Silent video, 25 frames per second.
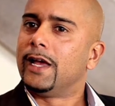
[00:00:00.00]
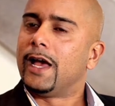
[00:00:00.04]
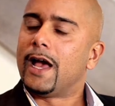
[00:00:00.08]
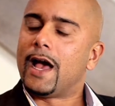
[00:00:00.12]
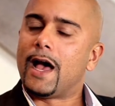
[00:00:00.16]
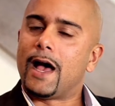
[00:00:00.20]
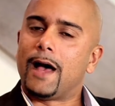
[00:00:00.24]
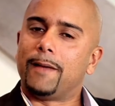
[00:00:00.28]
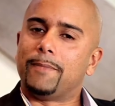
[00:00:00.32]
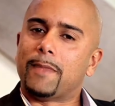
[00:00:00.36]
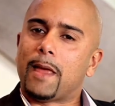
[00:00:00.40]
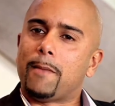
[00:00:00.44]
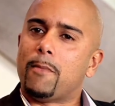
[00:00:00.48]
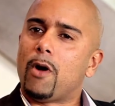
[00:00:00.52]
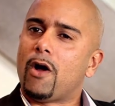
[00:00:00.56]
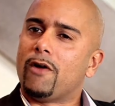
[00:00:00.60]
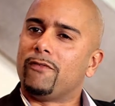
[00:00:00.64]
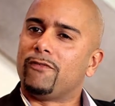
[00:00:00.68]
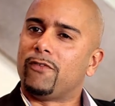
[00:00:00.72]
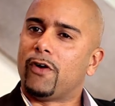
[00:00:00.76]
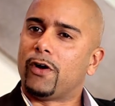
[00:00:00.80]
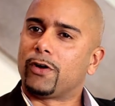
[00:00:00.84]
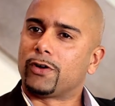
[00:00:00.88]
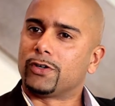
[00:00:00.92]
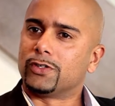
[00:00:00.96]
They might
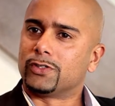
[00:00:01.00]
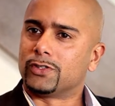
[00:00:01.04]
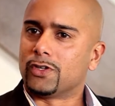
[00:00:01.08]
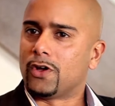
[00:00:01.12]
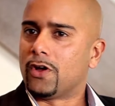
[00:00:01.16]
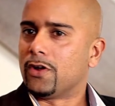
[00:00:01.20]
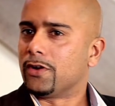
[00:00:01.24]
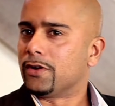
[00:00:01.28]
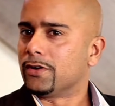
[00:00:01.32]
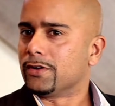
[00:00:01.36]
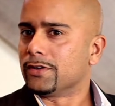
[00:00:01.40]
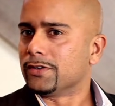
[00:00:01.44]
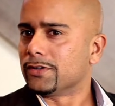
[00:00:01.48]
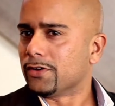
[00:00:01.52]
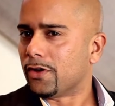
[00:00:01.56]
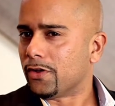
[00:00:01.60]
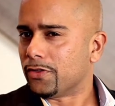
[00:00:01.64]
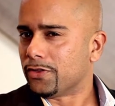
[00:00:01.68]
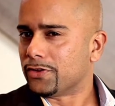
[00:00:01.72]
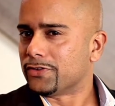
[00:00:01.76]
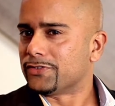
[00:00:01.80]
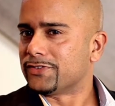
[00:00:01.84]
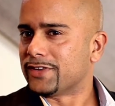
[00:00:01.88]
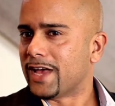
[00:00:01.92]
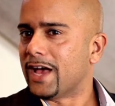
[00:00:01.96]
focus on
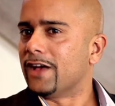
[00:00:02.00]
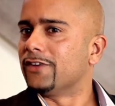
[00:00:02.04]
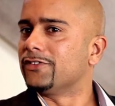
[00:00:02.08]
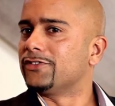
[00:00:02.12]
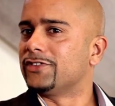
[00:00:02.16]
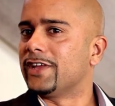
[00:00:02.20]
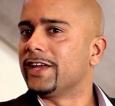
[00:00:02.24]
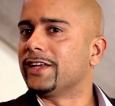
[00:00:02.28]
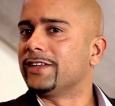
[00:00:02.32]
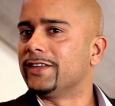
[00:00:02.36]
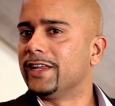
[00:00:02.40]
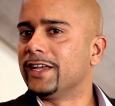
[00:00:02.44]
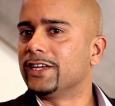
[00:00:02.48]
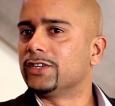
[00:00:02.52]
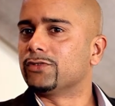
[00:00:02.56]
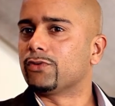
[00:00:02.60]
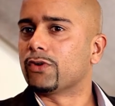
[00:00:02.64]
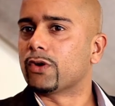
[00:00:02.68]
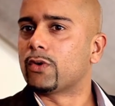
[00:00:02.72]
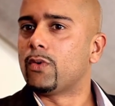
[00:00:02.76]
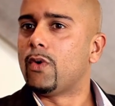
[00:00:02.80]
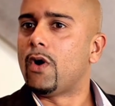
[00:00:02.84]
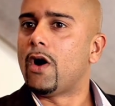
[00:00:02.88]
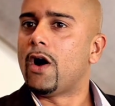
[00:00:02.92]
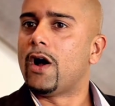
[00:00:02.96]
the sales techniques
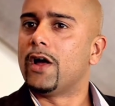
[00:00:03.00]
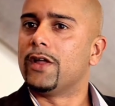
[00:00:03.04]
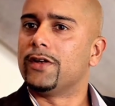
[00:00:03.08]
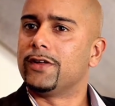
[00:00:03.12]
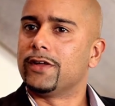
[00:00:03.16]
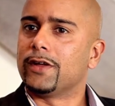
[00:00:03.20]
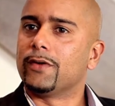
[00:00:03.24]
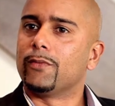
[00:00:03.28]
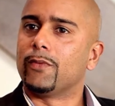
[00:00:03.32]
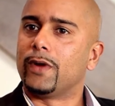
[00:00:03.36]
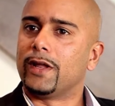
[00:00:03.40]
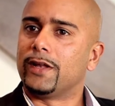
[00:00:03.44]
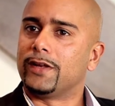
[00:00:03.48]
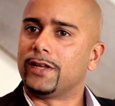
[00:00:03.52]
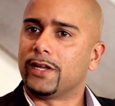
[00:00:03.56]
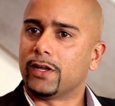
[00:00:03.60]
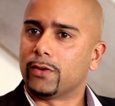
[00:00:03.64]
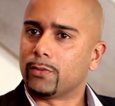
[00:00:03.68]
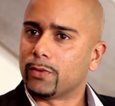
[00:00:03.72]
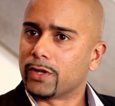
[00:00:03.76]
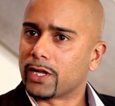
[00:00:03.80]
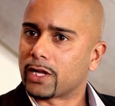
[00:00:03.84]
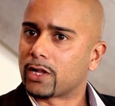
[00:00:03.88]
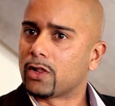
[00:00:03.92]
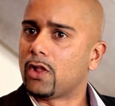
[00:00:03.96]
required when
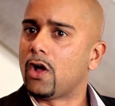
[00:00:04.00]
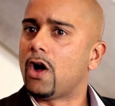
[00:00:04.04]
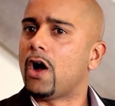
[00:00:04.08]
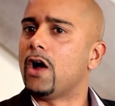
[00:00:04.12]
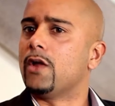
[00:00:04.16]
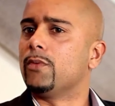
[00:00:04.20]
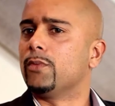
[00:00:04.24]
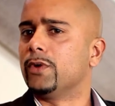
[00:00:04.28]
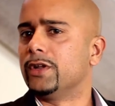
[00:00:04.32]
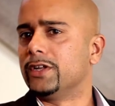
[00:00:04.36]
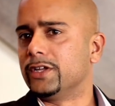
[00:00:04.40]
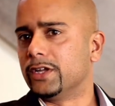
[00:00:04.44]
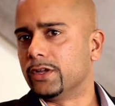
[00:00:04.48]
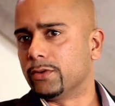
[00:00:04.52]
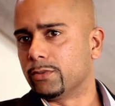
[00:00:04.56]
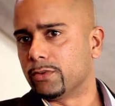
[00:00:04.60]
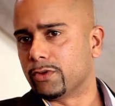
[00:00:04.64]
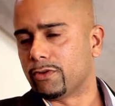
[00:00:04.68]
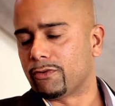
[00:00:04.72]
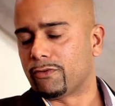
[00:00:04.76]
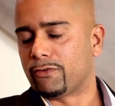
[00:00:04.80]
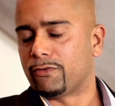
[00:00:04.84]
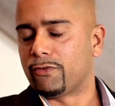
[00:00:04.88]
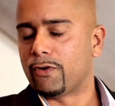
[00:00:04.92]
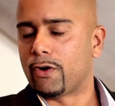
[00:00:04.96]
dealing with a client, when dealing with
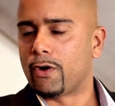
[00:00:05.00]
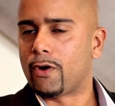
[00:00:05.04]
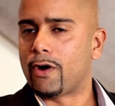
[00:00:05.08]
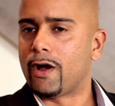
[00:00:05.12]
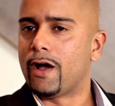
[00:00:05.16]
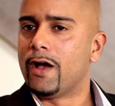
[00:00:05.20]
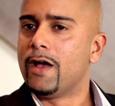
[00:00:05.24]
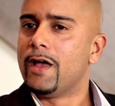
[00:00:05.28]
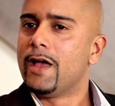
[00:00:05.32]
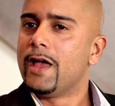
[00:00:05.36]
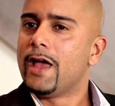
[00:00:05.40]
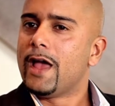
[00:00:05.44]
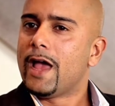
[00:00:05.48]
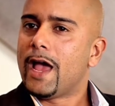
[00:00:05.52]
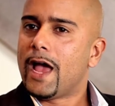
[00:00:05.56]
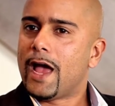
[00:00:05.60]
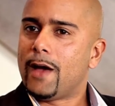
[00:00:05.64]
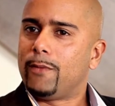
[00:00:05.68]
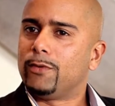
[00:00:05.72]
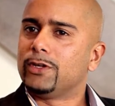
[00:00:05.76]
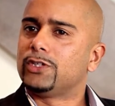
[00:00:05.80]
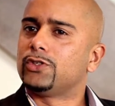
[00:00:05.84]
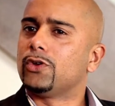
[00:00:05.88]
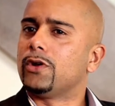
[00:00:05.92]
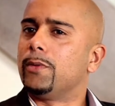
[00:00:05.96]
a referrer,
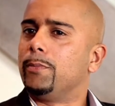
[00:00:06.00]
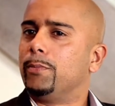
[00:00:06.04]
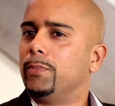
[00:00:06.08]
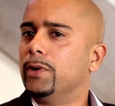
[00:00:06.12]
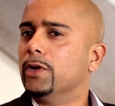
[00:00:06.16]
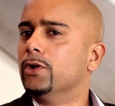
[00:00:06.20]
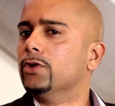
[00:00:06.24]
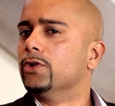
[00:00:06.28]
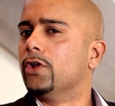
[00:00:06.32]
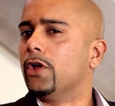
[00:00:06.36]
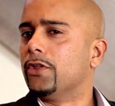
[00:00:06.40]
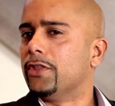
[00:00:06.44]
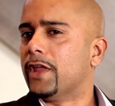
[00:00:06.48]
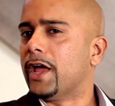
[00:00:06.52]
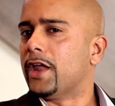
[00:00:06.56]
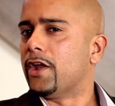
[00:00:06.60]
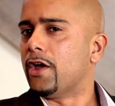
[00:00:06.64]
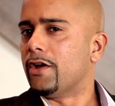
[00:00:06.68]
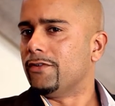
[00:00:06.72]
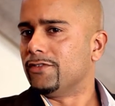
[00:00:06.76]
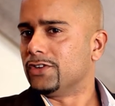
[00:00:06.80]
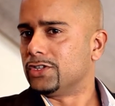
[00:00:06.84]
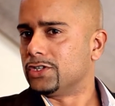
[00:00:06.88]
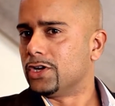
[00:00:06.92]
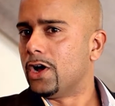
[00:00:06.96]
and we sort of build on that
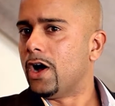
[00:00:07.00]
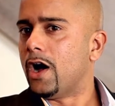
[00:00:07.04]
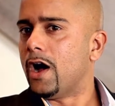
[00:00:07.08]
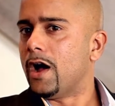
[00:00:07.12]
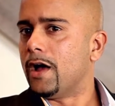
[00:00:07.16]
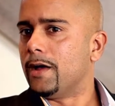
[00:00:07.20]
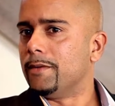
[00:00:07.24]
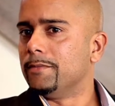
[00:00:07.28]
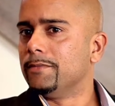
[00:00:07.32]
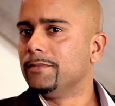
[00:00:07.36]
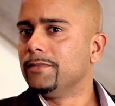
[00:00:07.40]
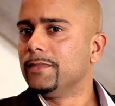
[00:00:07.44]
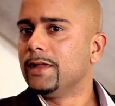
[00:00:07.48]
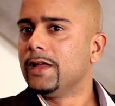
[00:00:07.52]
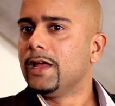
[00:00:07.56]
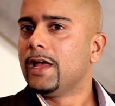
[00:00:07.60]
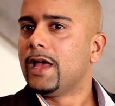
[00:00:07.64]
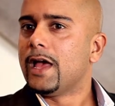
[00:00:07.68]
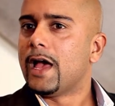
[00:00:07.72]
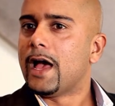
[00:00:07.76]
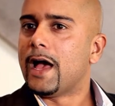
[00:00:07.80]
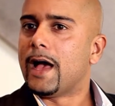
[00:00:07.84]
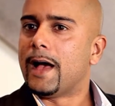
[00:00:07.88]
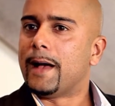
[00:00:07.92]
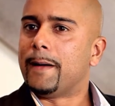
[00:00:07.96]
over time.
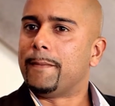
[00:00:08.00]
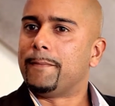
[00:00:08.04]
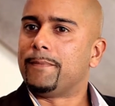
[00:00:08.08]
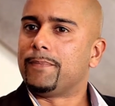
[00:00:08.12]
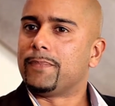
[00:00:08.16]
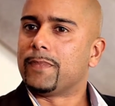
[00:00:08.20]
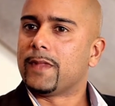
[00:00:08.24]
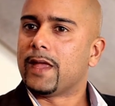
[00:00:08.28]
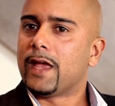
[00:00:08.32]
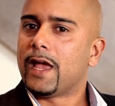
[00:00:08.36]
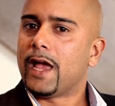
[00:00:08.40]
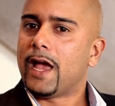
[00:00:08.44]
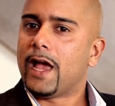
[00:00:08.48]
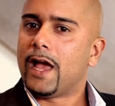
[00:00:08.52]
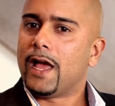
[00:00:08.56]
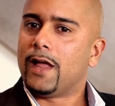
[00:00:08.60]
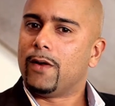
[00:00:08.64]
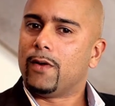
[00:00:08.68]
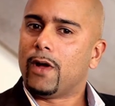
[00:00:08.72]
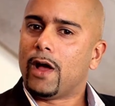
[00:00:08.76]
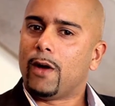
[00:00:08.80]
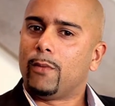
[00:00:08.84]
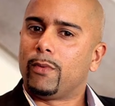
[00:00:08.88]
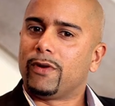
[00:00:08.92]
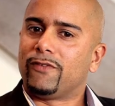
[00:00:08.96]

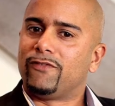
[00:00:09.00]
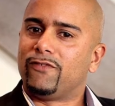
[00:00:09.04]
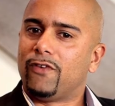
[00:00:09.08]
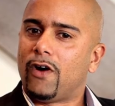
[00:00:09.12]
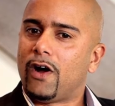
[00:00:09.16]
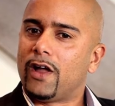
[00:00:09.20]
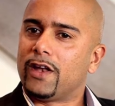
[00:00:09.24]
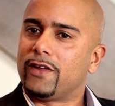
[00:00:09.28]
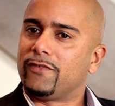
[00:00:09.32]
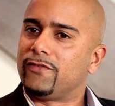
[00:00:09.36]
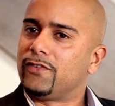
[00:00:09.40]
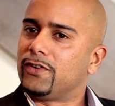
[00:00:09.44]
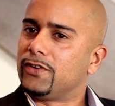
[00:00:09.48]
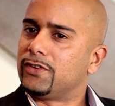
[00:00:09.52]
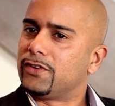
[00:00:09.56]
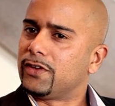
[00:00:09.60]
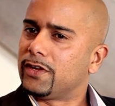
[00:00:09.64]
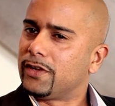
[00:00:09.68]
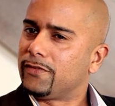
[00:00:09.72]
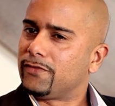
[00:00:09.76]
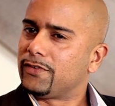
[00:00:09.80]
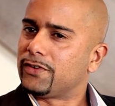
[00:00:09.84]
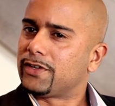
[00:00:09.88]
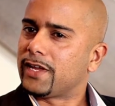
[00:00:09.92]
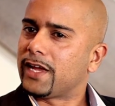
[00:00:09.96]
And we find if
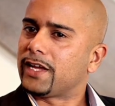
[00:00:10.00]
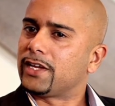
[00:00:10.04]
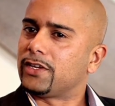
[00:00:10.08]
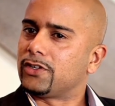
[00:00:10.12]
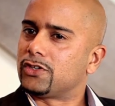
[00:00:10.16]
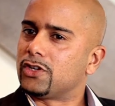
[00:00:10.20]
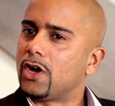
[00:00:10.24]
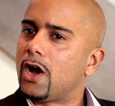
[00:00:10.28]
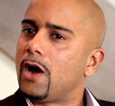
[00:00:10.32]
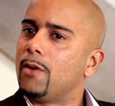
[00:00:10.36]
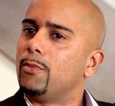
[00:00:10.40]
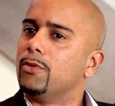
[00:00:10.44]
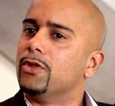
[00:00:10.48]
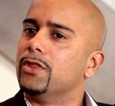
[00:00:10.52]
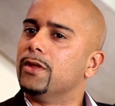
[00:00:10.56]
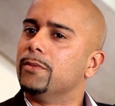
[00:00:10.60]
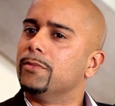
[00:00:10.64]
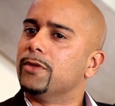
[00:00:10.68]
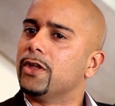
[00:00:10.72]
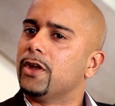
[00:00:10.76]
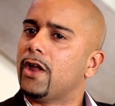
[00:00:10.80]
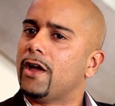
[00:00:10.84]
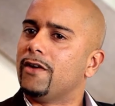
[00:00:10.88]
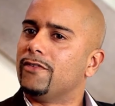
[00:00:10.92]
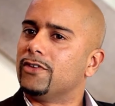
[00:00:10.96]
you take your time with them,
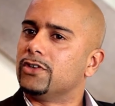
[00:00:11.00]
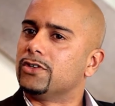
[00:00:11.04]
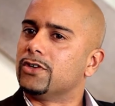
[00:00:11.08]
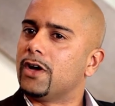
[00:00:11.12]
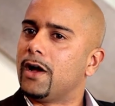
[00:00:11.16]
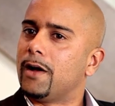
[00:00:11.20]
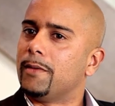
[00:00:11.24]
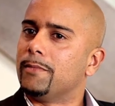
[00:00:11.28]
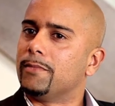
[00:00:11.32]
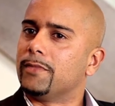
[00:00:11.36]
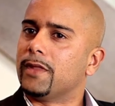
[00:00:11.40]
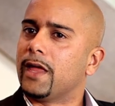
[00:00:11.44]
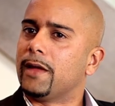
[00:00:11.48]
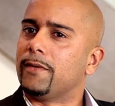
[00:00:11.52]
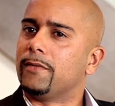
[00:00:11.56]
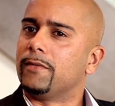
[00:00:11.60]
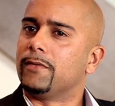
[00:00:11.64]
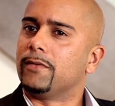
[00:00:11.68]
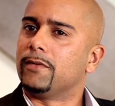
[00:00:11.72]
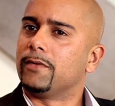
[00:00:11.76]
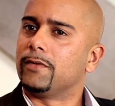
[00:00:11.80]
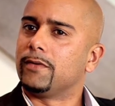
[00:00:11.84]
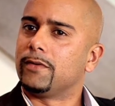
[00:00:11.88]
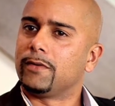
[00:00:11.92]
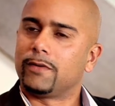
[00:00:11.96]
that over time
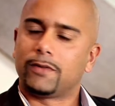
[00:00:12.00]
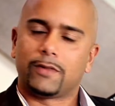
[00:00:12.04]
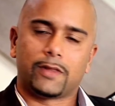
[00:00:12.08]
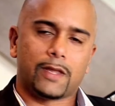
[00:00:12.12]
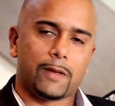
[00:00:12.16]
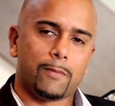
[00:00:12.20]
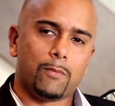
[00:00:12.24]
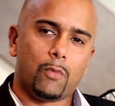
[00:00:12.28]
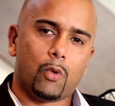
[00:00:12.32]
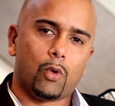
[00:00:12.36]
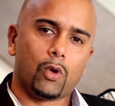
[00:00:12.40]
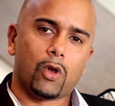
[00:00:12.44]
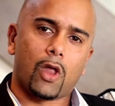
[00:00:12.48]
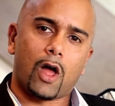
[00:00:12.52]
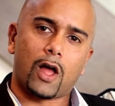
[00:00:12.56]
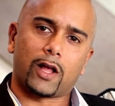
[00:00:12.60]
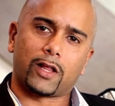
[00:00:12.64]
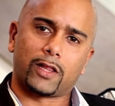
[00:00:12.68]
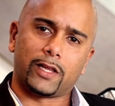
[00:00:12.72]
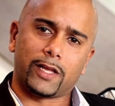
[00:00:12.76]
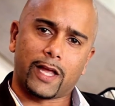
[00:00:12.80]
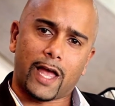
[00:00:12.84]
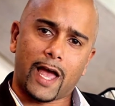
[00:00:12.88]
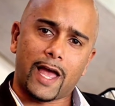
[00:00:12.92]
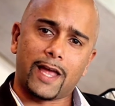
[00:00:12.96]
they're more
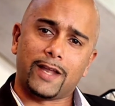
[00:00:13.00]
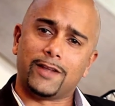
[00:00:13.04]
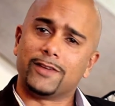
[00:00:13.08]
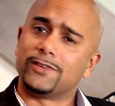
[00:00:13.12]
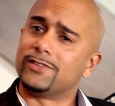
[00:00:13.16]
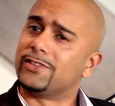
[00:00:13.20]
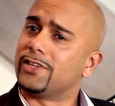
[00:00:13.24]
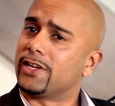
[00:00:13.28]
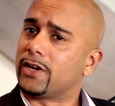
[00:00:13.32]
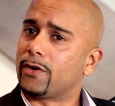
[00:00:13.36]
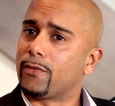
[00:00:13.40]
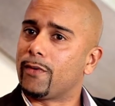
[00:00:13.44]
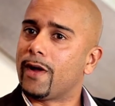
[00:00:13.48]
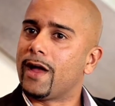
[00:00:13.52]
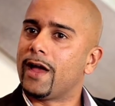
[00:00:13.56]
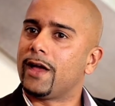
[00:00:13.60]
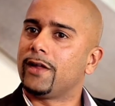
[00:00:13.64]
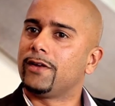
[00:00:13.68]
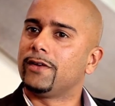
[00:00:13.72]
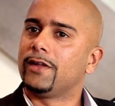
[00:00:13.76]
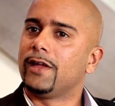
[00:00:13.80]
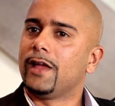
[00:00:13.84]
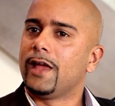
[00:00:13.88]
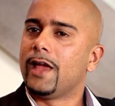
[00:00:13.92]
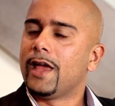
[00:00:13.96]
likely to stick
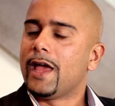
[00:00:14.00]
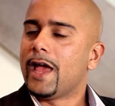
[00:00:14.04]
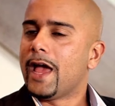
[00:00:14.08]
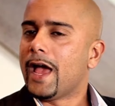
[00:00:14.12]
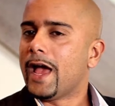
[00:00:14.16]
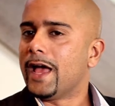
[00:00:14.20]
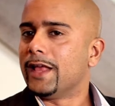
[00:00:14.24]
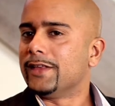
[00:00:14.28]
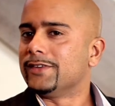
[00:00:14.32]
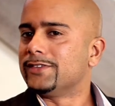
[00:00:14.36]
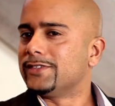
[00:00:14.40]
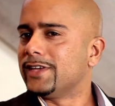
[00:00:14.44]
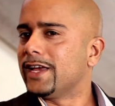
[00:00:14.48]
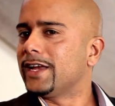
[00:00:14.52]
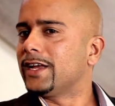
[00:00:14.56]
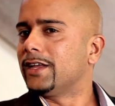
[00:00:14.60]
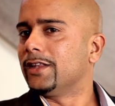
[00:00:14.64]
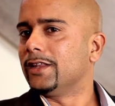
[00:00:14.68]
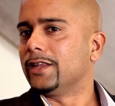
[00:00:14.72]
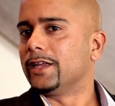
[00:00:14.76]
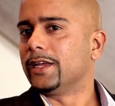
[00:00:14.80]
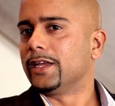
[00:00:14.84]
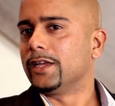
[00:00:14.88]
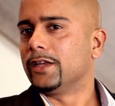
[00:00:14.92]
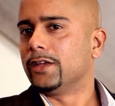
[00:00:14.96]
around, and
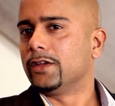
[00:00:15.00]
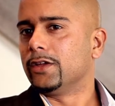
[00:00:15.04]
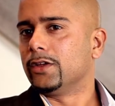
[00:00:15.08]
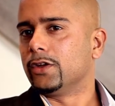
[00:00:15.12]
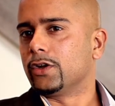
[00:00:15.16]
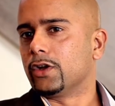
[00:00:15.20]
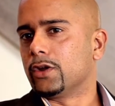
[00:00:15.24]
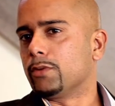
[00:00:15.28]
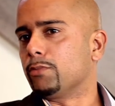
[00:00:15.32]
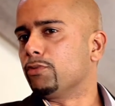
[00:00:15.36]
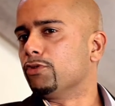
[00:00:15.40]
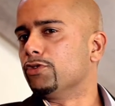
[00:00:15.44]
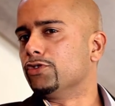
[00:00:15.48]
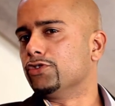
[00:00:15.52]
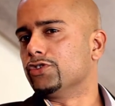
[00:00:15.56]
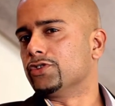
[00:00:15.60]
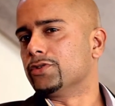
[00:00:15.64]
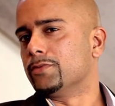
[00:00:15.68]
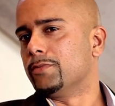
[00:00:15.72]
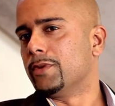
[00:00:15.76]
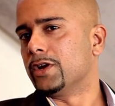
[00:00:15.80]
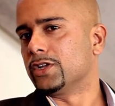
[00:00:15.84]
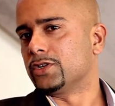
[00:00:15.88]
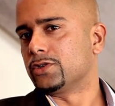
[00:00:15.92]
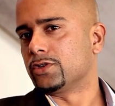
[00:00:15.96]
secondly, you're going to produce
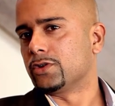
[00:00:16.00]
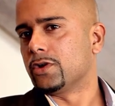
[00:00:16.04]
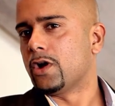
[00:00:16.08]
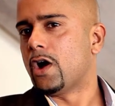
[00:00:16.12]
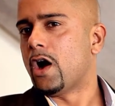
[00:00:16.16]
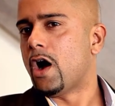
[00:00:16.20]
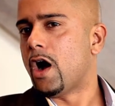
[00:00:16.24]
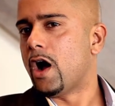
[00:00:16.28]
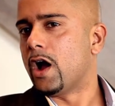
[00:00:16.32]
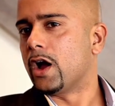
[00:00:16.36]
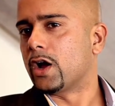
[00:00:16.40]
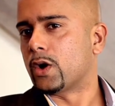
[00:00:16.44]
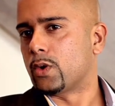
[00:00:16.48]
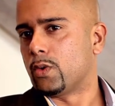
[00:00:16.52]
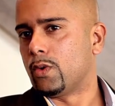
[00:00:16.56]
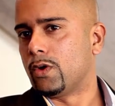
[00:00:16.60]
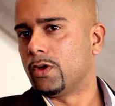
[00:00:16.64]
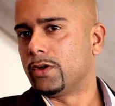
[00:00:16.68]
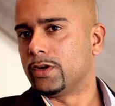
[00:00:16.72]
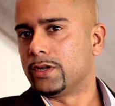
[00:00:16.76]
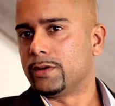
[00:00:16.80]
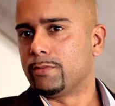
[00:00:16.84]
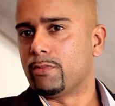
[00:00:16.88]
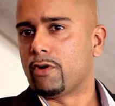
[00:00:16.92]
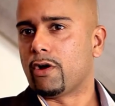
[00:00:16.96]
a much higher
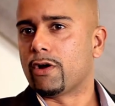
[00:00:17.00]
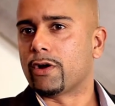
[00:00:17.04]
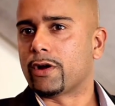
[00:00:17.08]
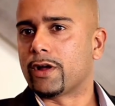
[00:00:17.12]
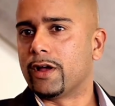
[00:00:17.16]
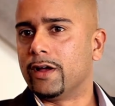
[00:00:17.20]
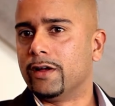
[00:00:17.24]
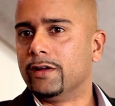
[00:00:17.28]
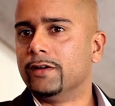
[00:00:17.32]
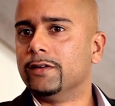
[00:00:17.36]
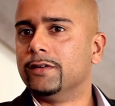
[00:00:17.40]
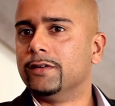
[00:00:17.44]
quality broker.